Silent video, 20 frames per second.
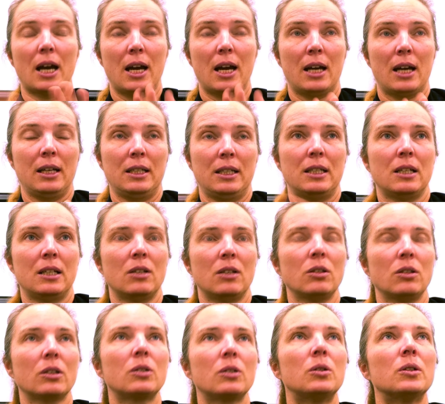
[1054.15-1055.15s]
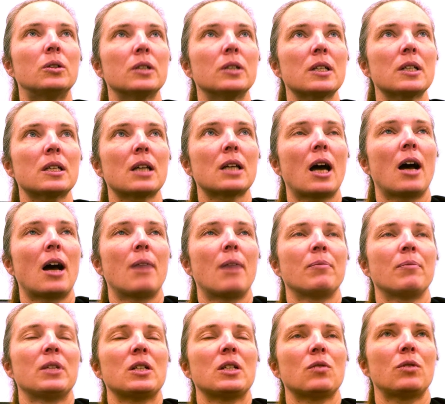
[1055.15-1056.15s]
I did another course
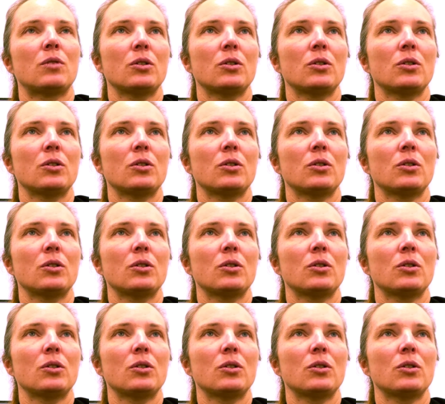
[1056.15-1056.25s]
this